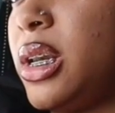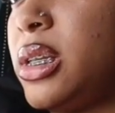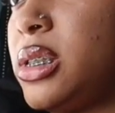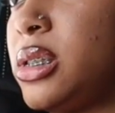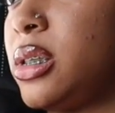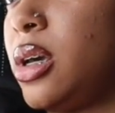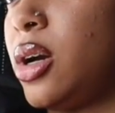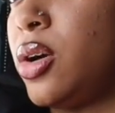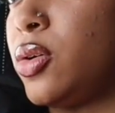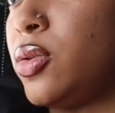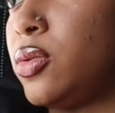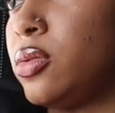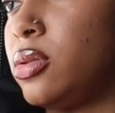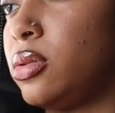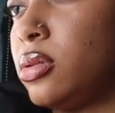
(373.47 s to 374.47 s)
This is gold.
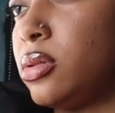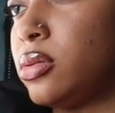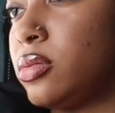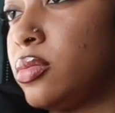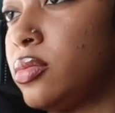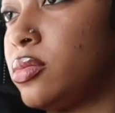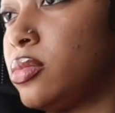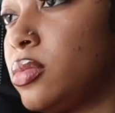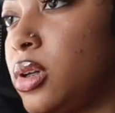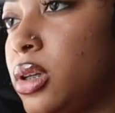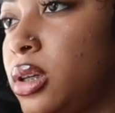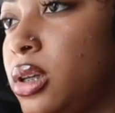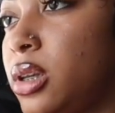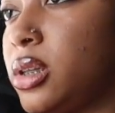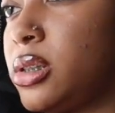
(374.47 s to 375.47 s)
And
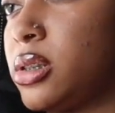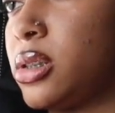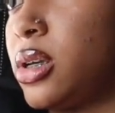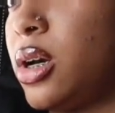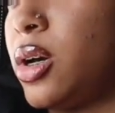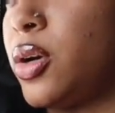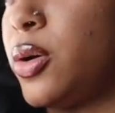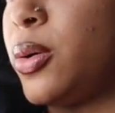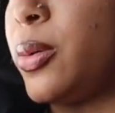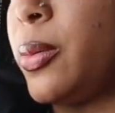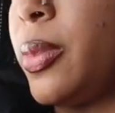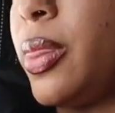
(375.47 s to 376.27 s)
then this is gold.